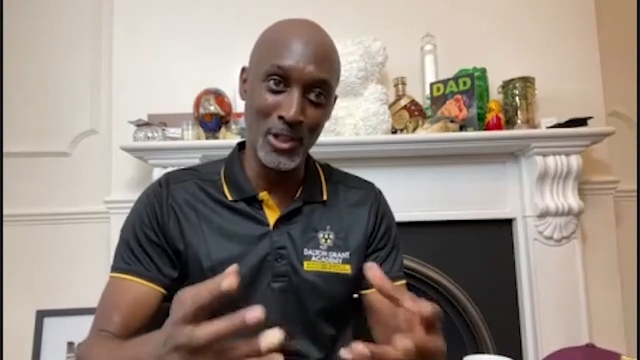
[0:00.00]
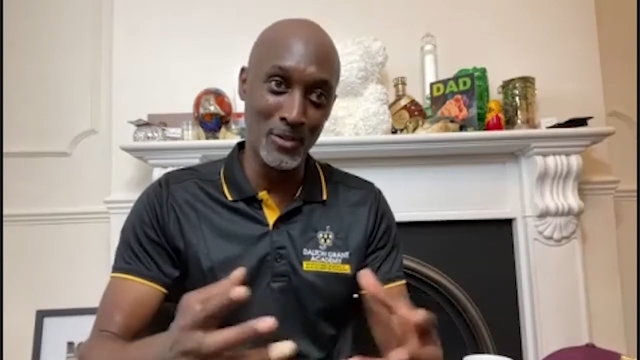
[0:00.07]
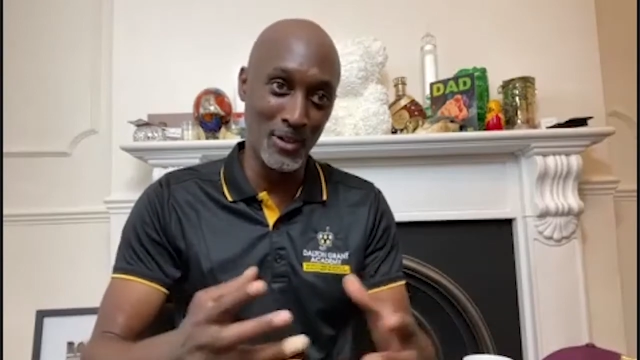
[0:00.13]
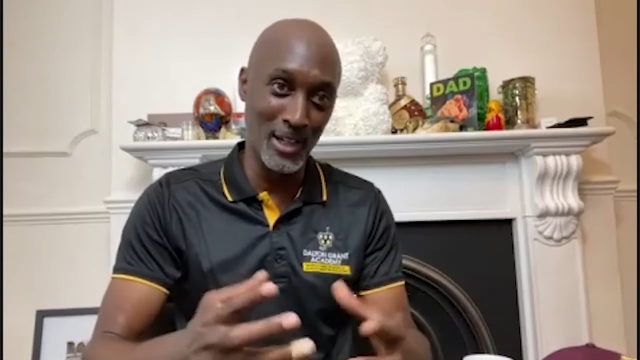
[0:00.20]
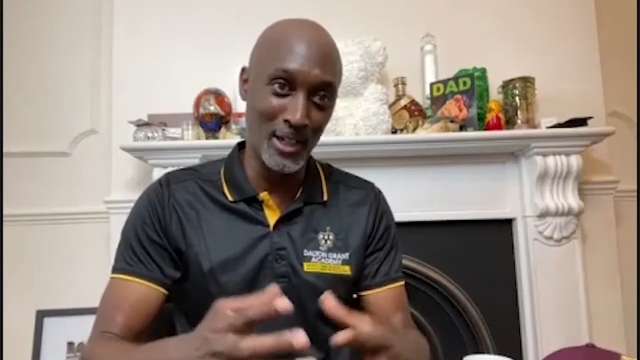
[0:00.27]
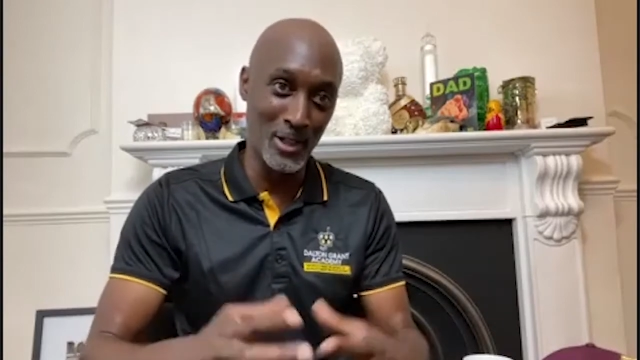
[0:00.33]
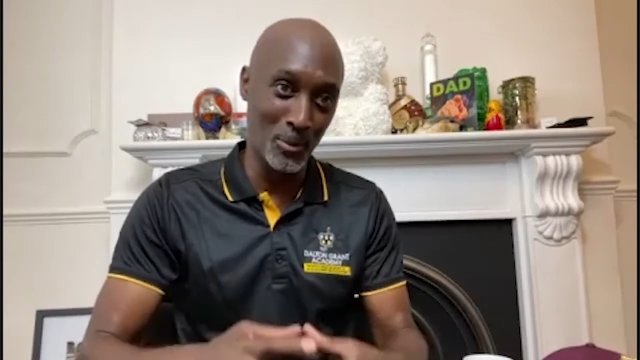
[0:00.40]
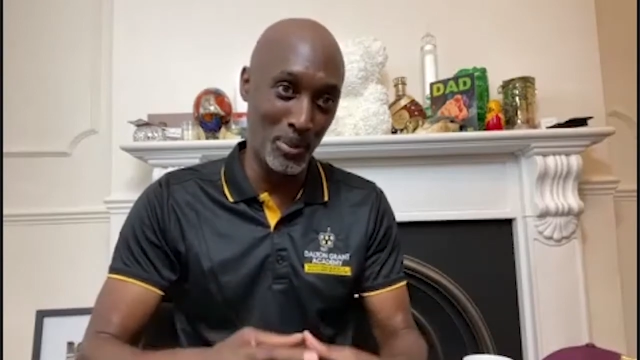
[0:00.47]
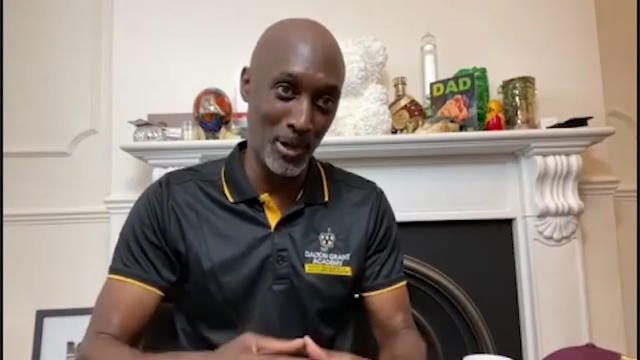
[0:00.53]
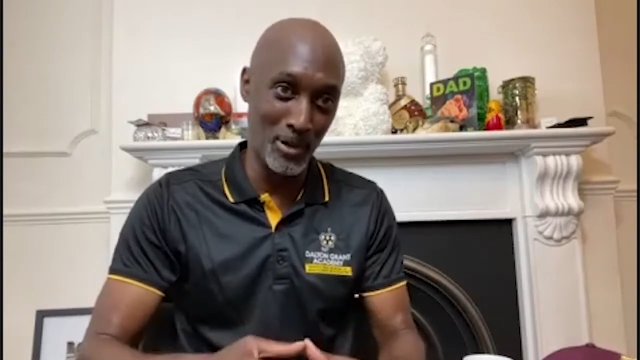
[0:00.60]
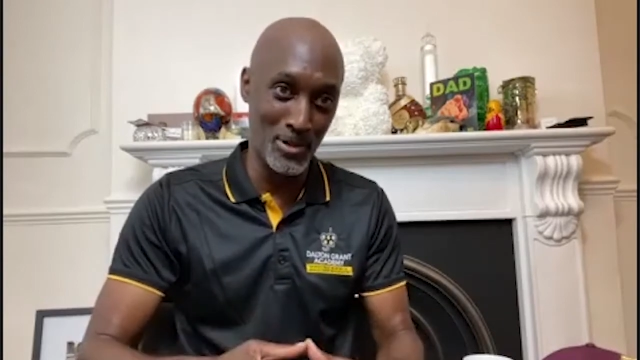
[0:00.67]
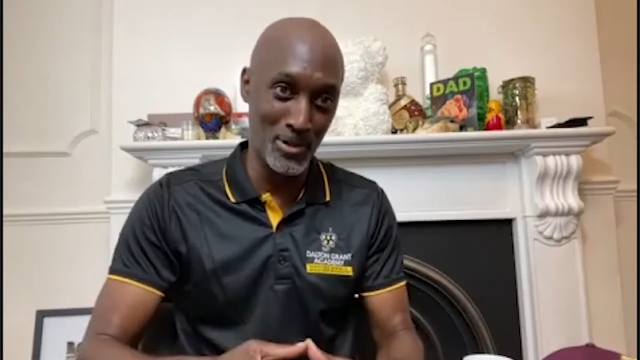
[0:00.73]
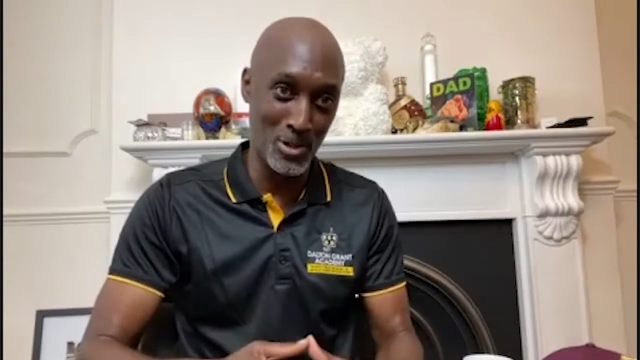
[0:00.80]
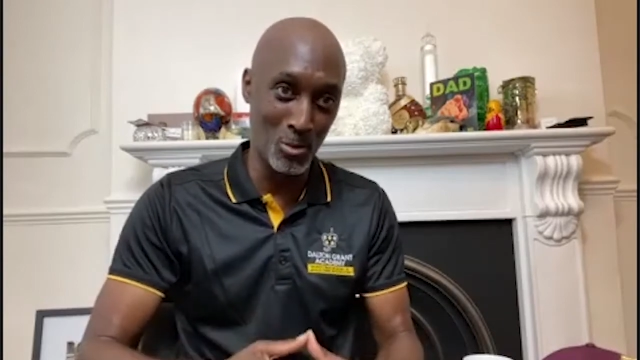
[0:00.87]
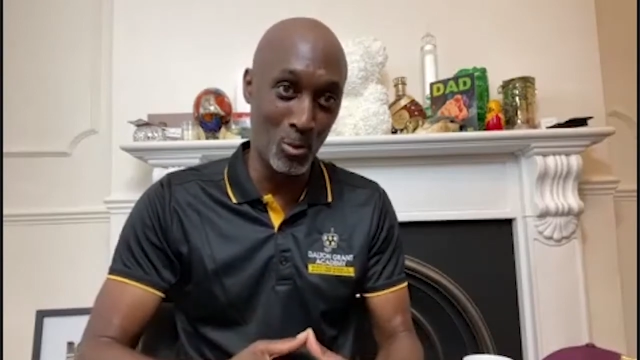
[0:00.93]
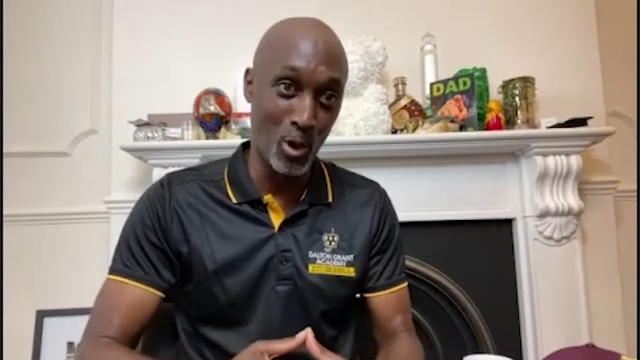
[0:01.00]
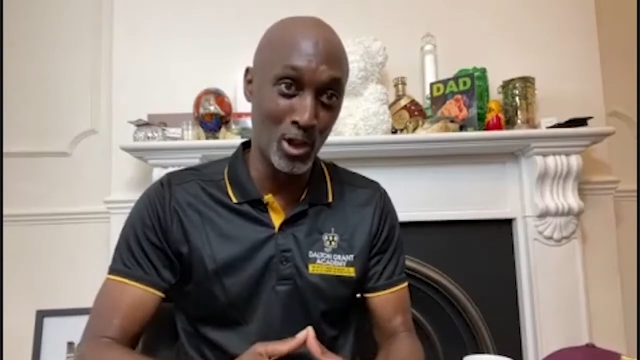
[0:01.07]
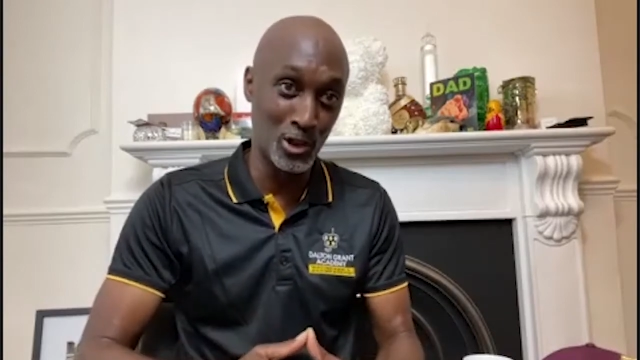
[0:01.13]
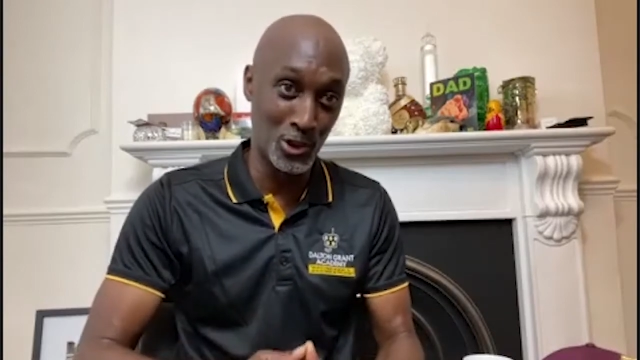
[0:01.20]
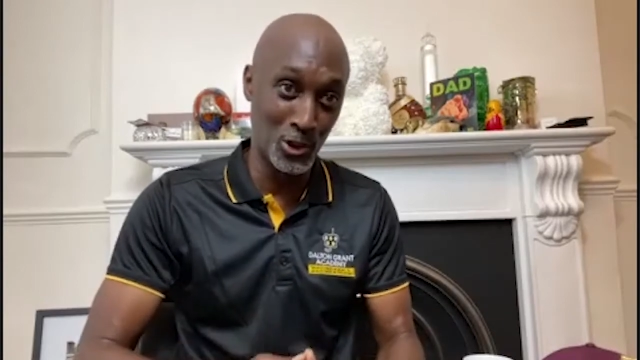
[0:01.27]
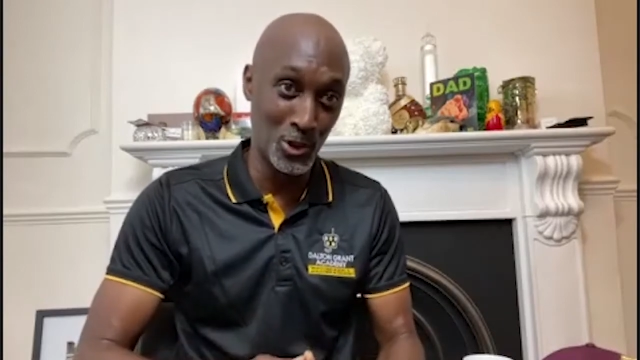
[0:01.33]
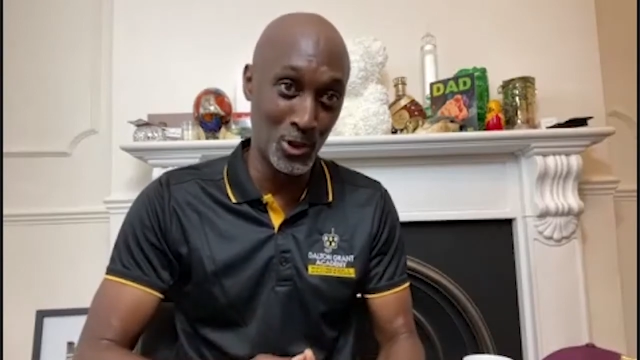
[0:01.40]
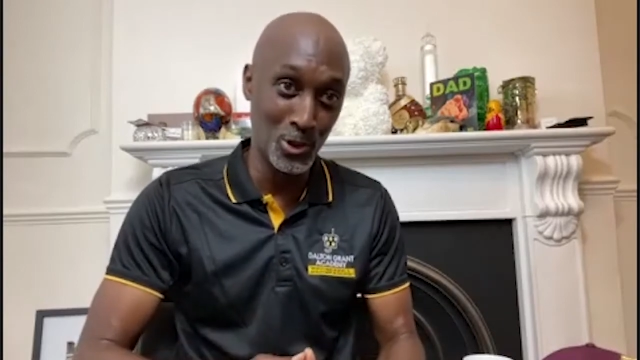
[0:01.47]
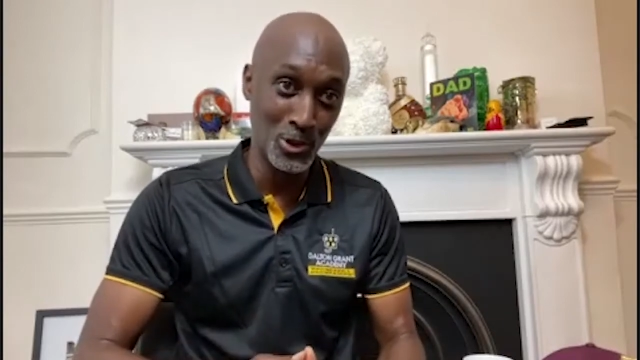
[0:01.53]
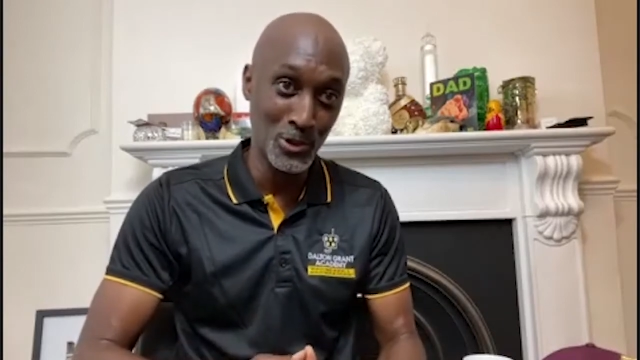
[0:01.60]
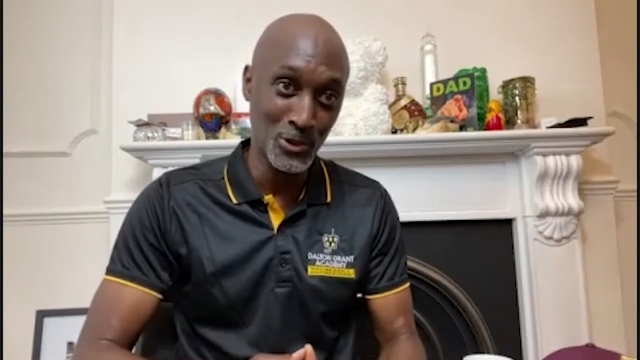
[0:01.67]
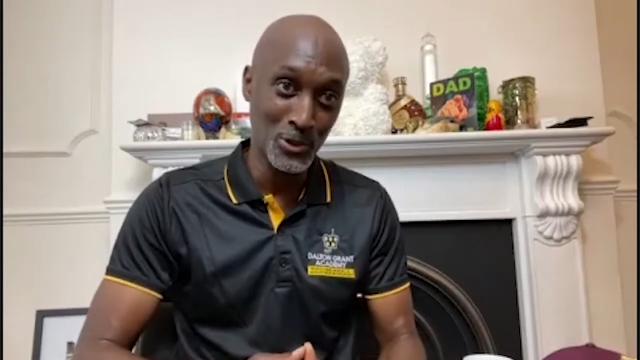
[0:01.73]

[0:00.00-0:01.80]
even get your parents to watch you.